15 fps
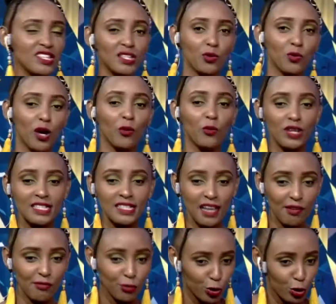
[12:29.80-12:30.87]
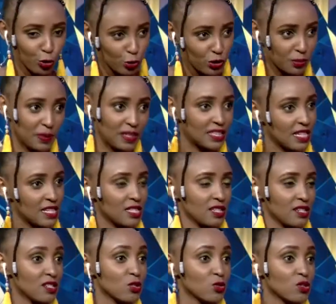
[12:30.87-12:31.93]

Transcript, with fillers: wewe huwezi afford kujipatia stress.